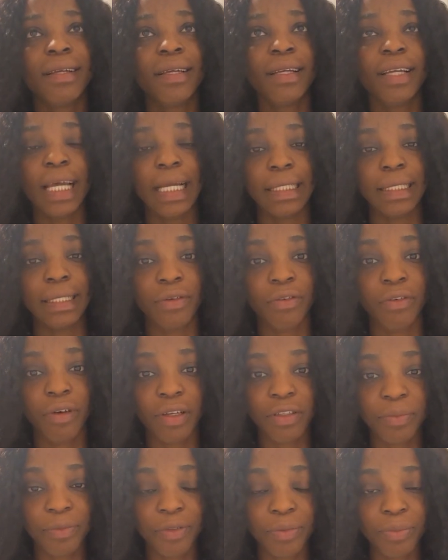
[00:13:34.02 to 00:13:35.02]
as an
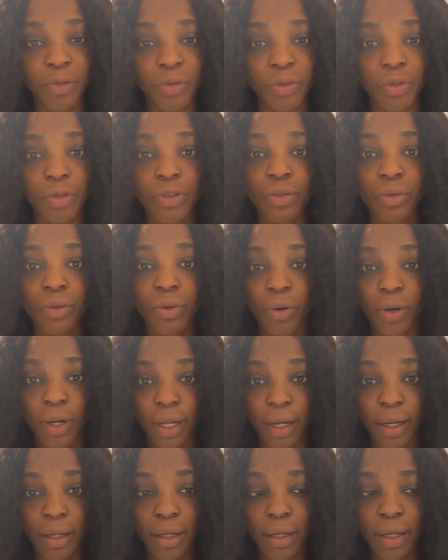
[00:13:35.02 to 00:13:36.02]
Erasmus Mundus
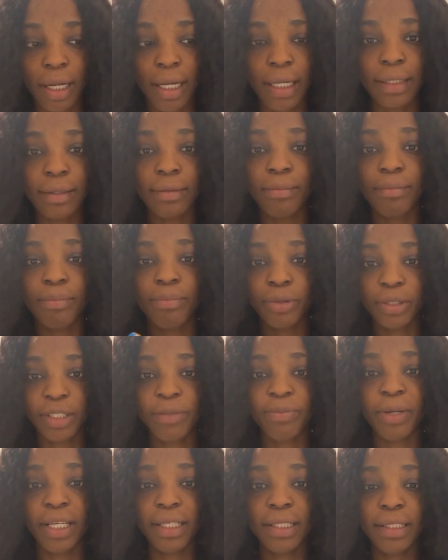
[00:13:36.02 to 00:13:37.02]
scholar and
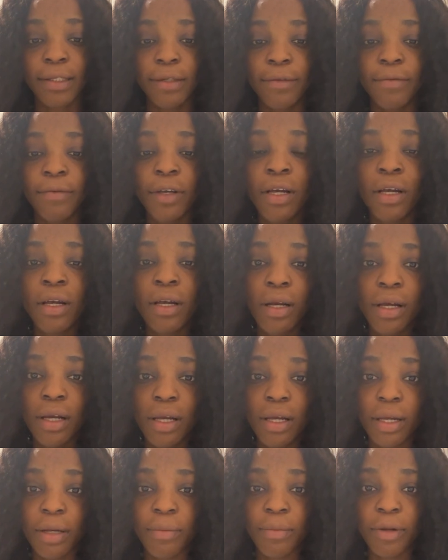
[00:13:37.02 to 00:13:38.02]
prospective
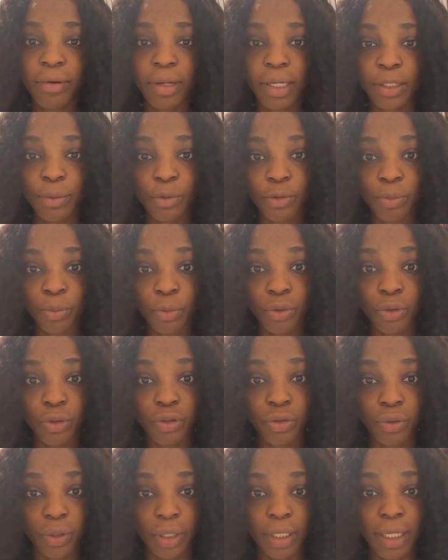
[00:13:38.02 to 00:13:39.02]
Erasmus Mundus
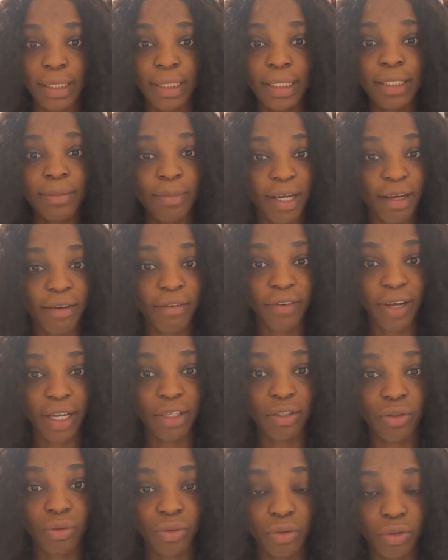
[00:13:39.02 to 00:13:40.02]
scholar, this is my
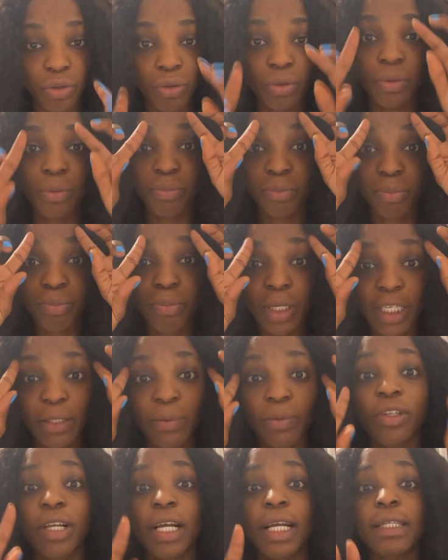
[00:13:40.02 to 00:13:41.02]
advice to you,
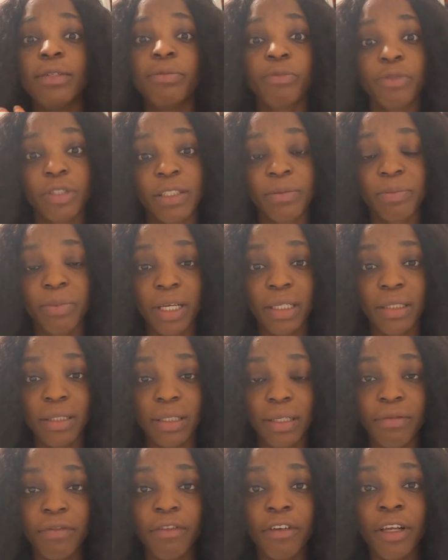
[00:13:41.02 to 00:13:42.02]
especially the
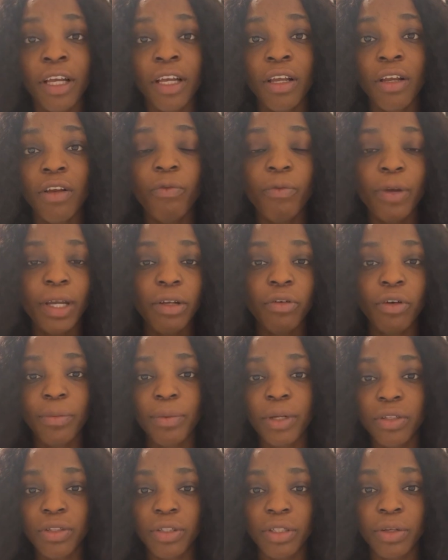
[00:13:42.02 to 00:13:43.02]
prospective. When coming
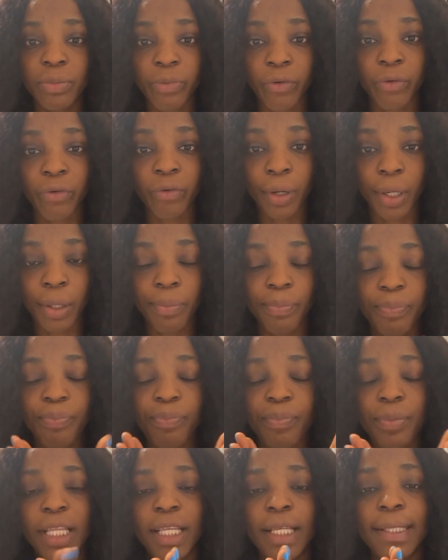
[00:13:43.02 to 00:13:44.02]
into the program,
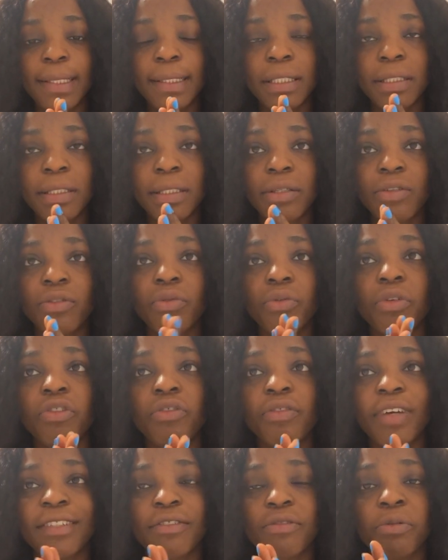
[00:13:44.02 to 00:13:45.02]
please do not
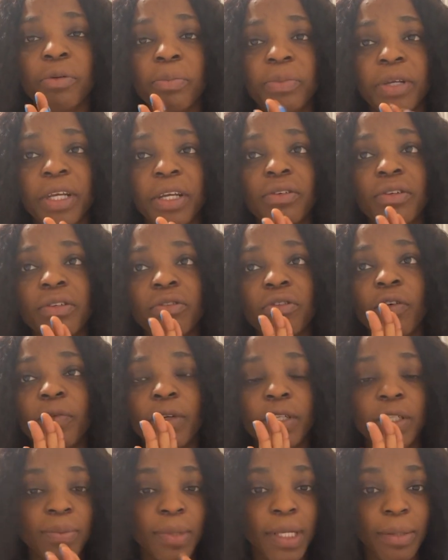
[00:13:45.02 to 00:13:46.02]
try to compare yourself
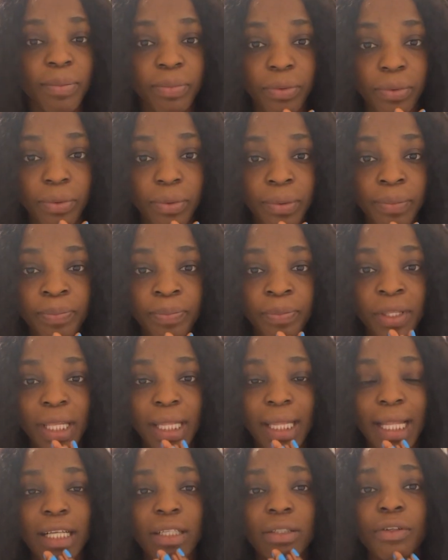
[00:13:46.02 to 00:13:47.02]
with people.
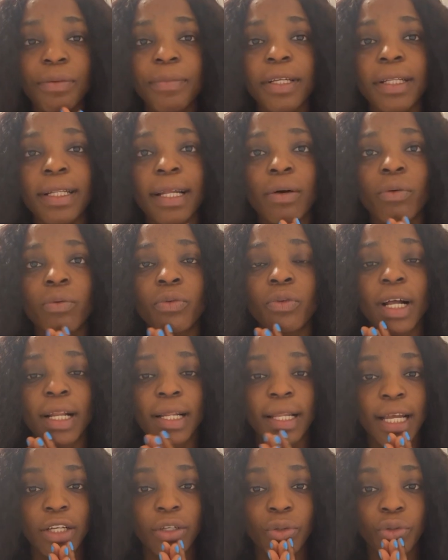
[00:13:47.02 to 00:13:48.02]
That is something that will not
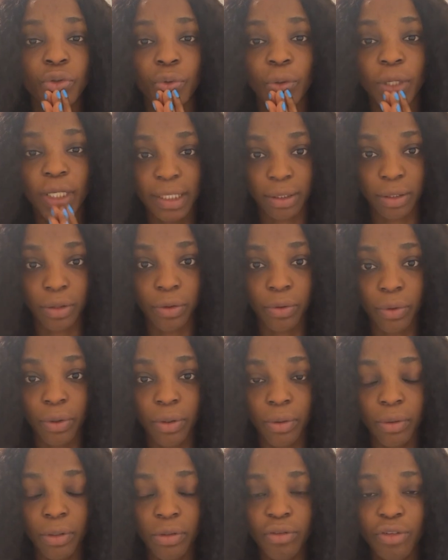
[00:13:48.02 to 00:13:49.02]
allow you to excel
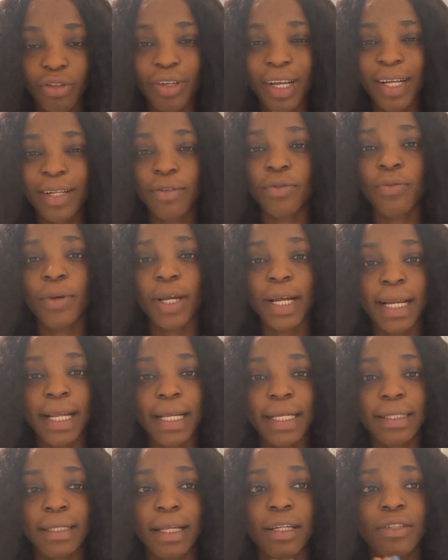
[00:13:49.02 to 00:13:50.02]
well. So try to
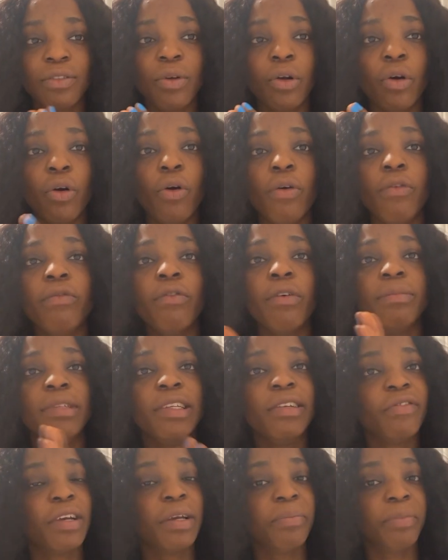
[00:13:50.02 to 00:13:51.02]
realize that you're all from
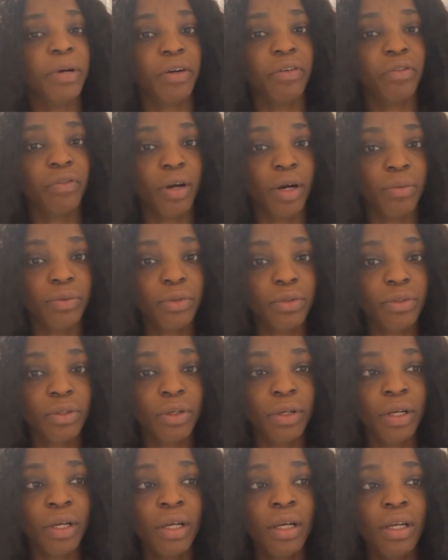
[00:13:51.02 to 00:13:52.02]
different backgrounds.
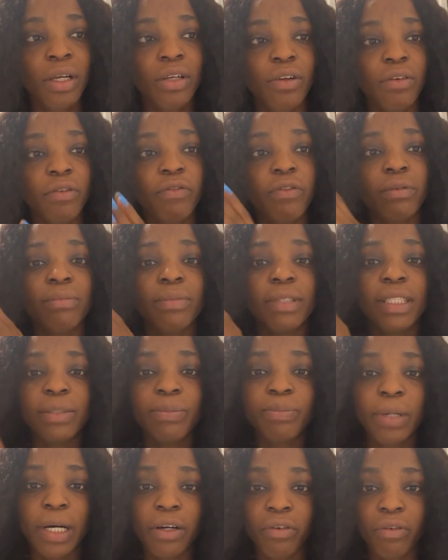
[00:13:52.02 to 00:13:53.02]
You're from this
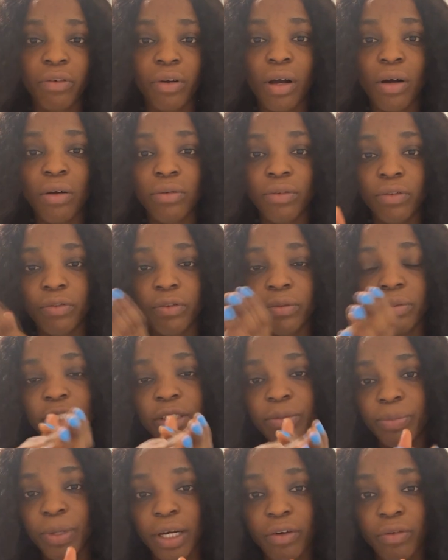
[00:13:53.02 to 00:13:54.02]
background, you're from this
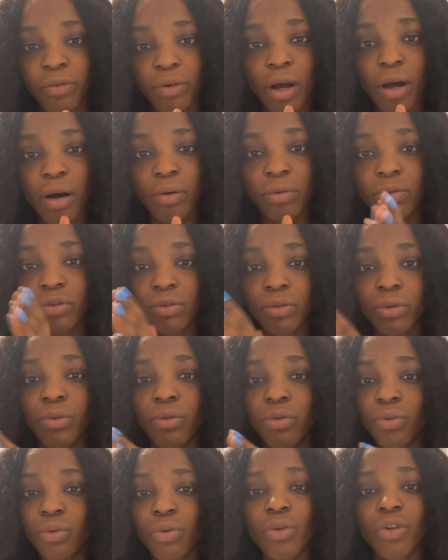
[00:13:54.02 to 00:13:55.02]
background. So
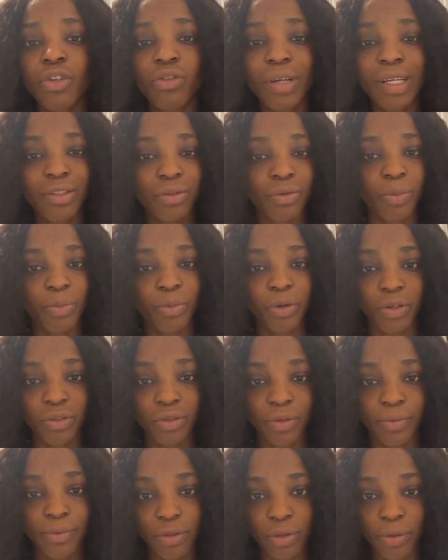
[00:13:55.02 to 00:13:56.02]
do not try to compare
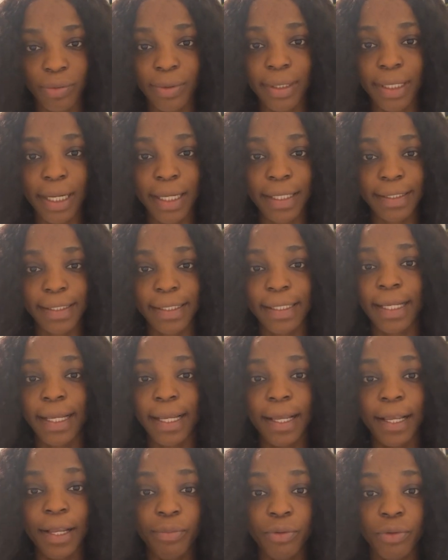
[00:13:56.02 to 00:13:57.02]
yourself with someone that is
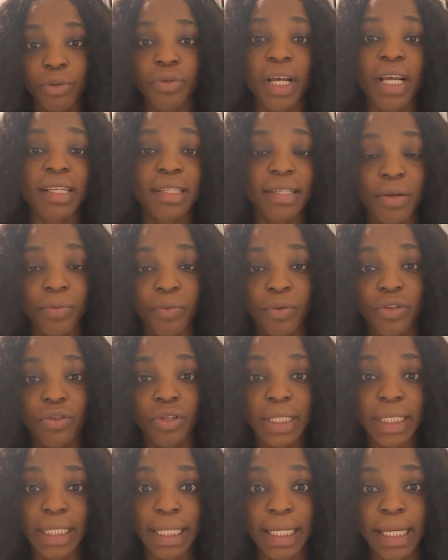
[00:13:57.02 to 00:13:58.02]
able to answer
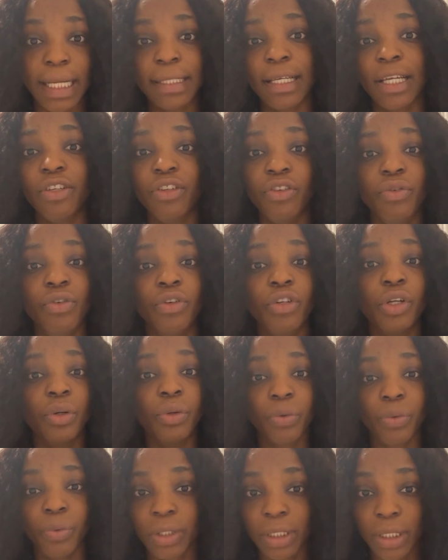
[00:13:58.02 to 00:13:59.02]
questions in class and you don't
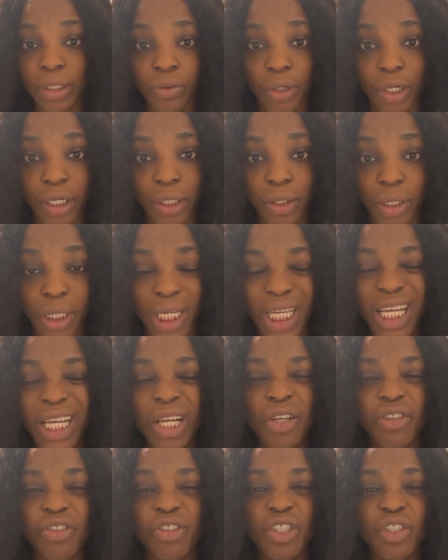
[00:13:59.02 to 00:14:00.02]
know what is going on.
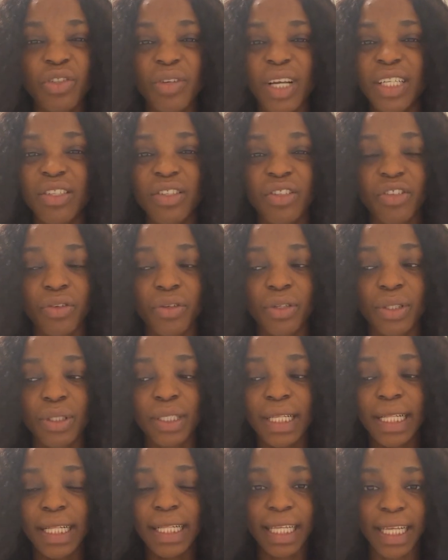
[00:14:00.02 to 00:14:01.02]
Just try to
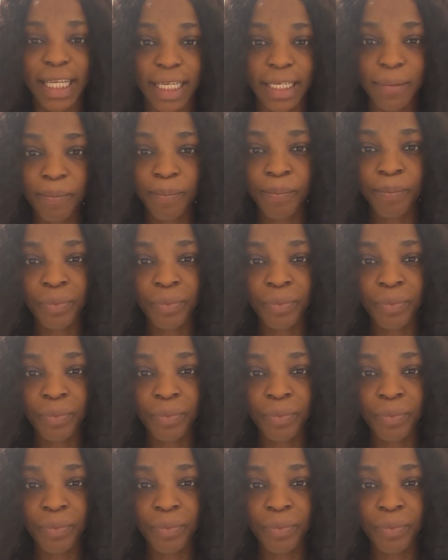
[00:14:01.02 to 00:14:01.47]
learn,